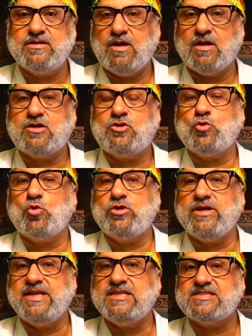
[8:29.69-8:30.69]
a crude
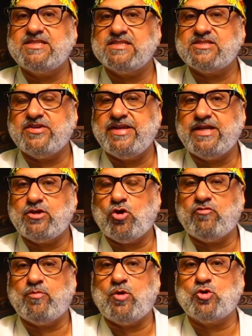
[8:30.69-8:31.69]
incidence rate
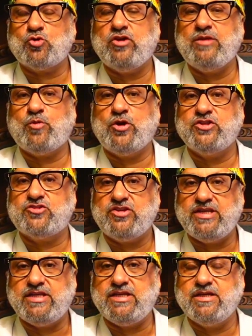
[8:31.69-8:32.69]
of about
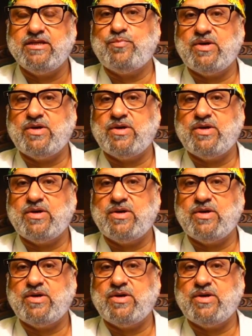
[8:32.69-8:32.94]
12.3